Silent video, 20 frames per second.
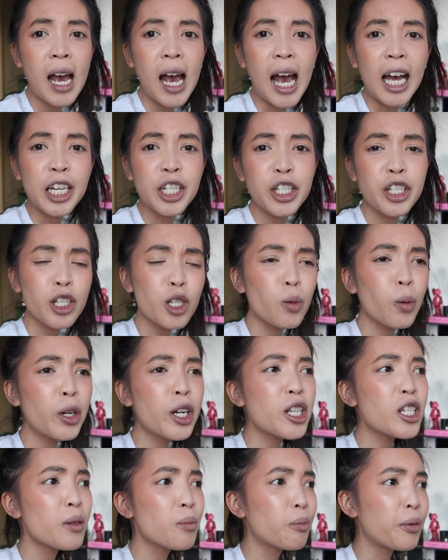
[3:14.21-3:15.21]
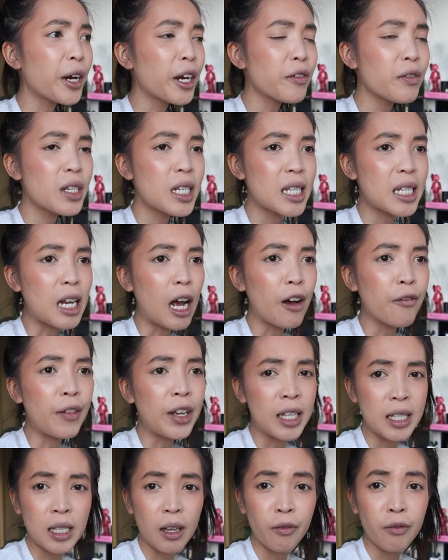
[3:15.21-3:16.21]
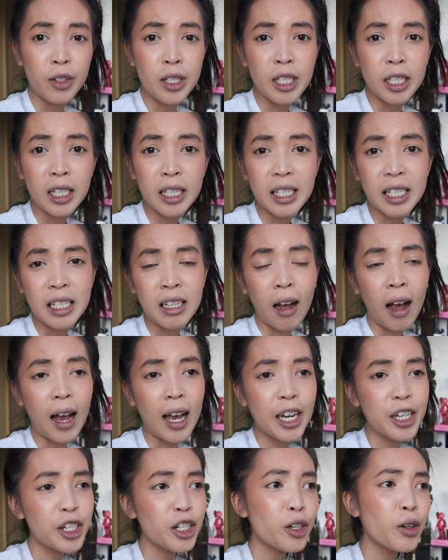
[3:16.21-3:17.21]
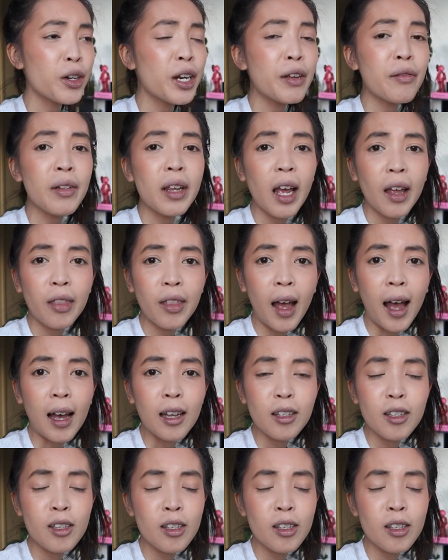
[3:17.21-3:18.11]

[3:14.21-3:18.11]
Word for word: and she just wanted some breakfast stuff and stuff for dinner tonight and she couldn't even get that.